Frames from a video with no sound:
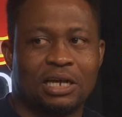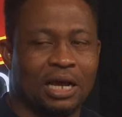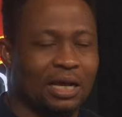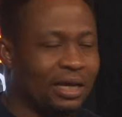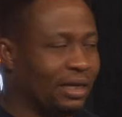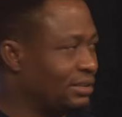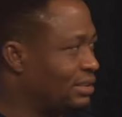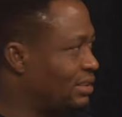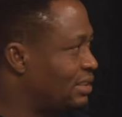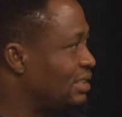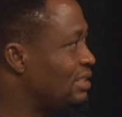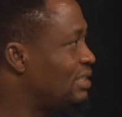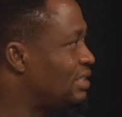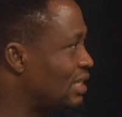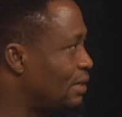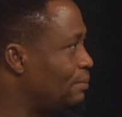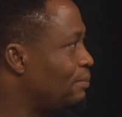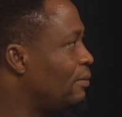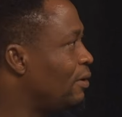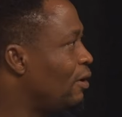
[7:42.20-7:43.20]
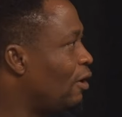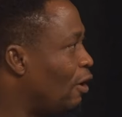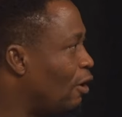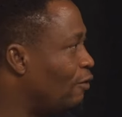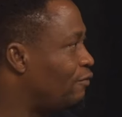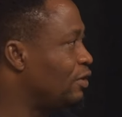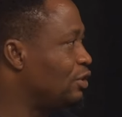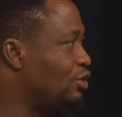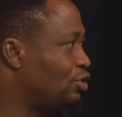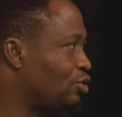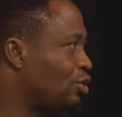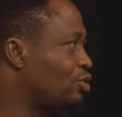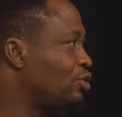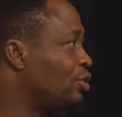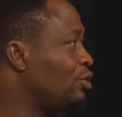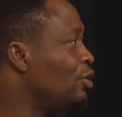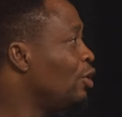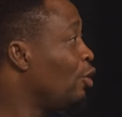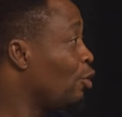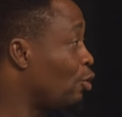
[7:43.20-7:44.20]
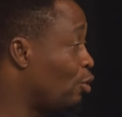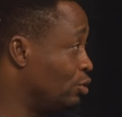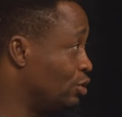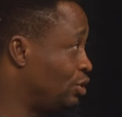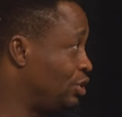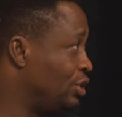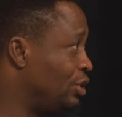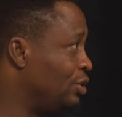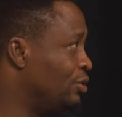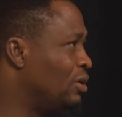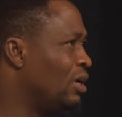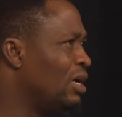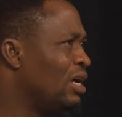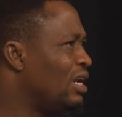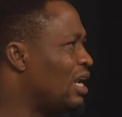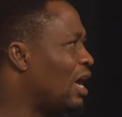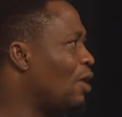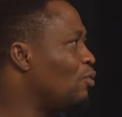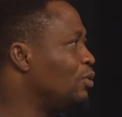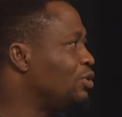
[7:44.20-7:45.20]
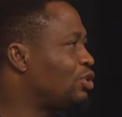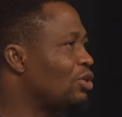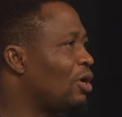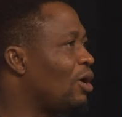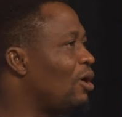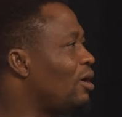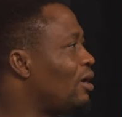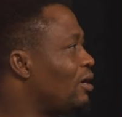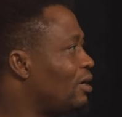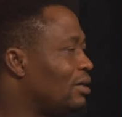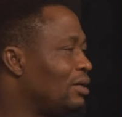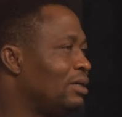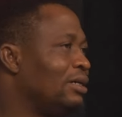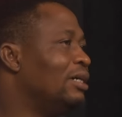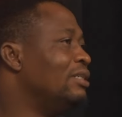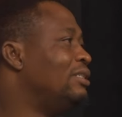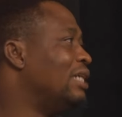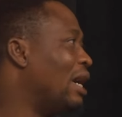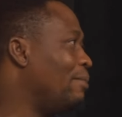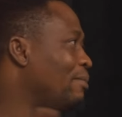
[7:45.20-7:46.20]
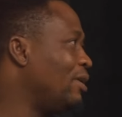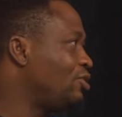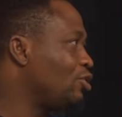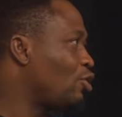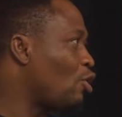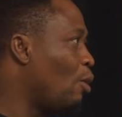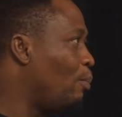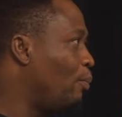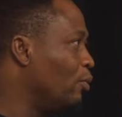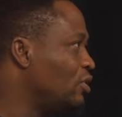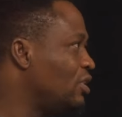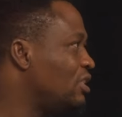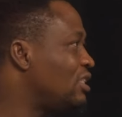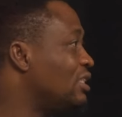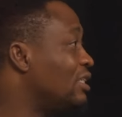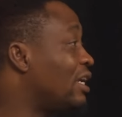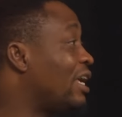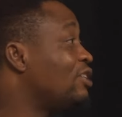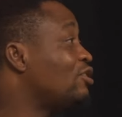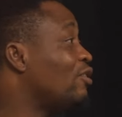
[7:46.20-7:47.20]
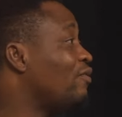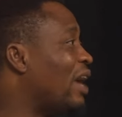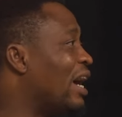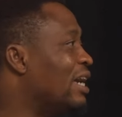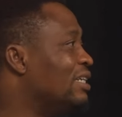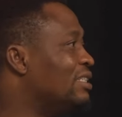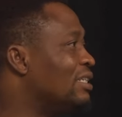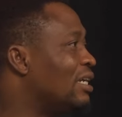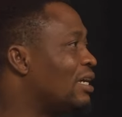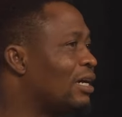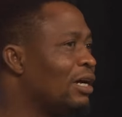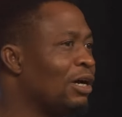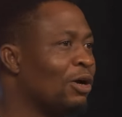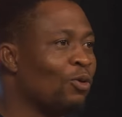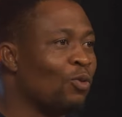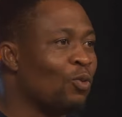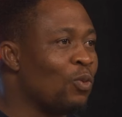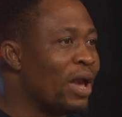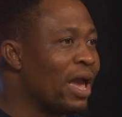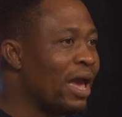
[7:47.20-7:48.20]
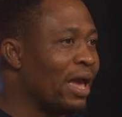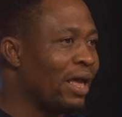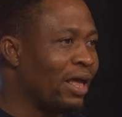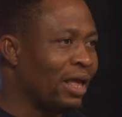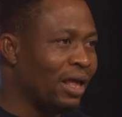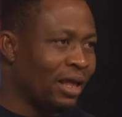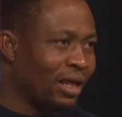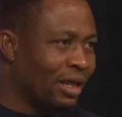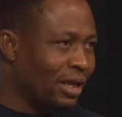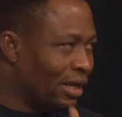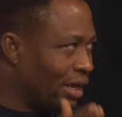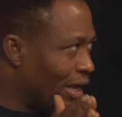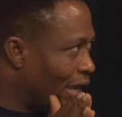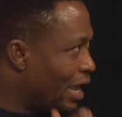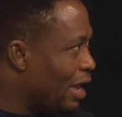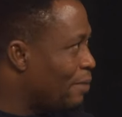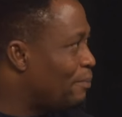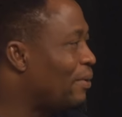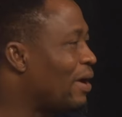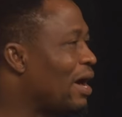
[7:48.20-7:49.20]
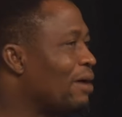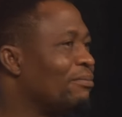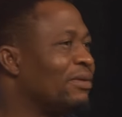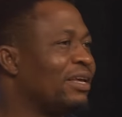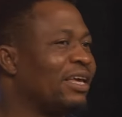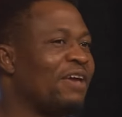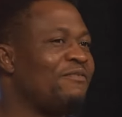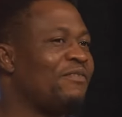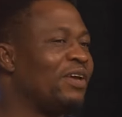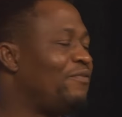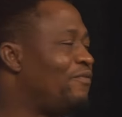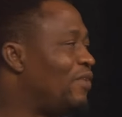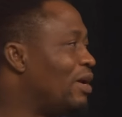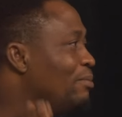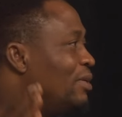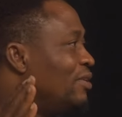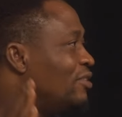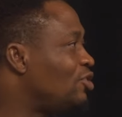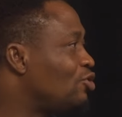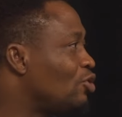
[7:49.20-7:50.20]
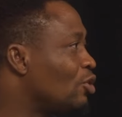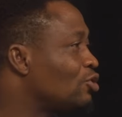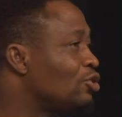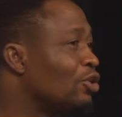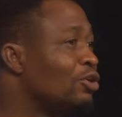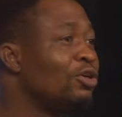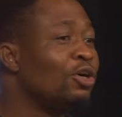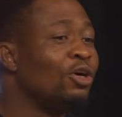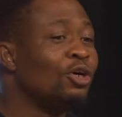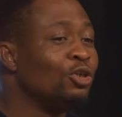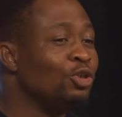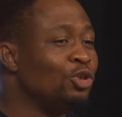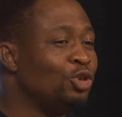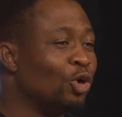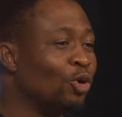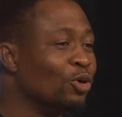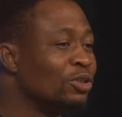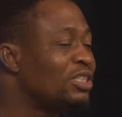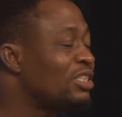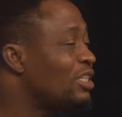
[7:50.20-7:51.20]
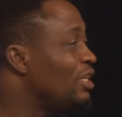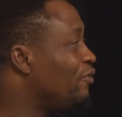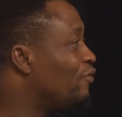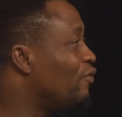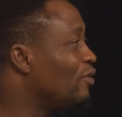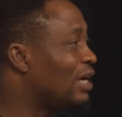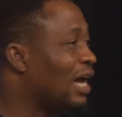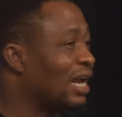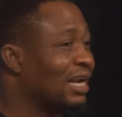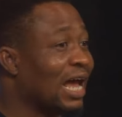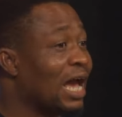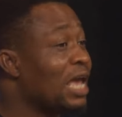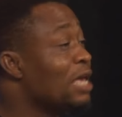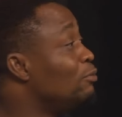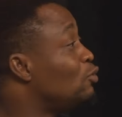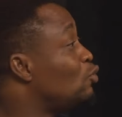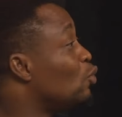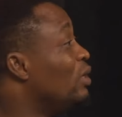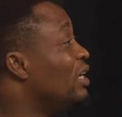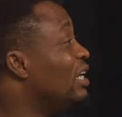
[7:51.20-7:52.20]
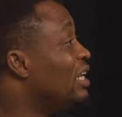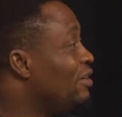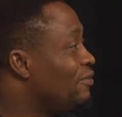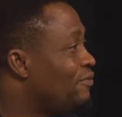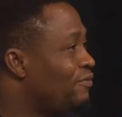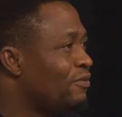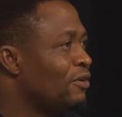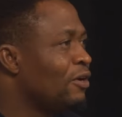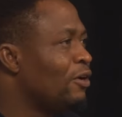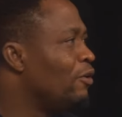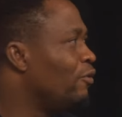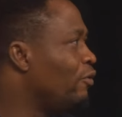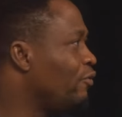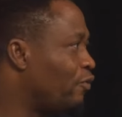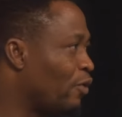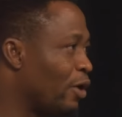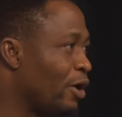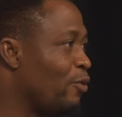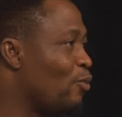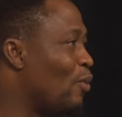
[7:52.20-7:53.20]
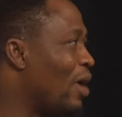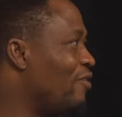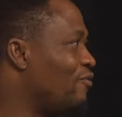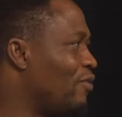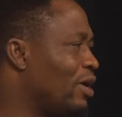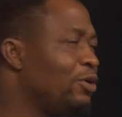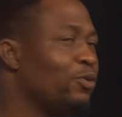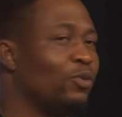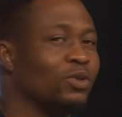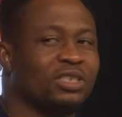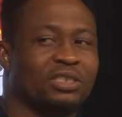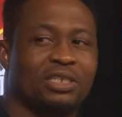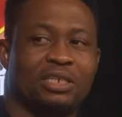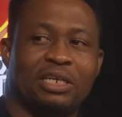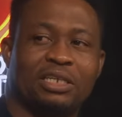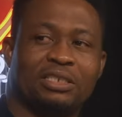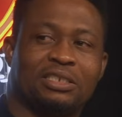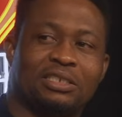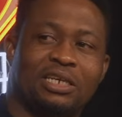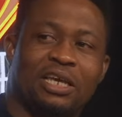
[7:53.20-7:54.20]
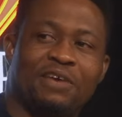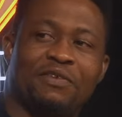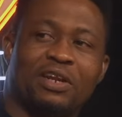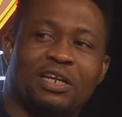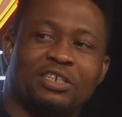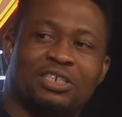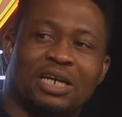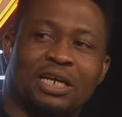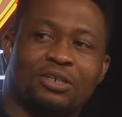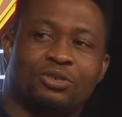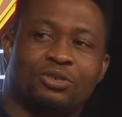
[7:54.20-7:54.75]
system of instruction continued. Now we saw a diametric opposite in the case of Isaac, where Abraham gave a firm instruction: don't even allow him to leave for a wife. When he was giving a child to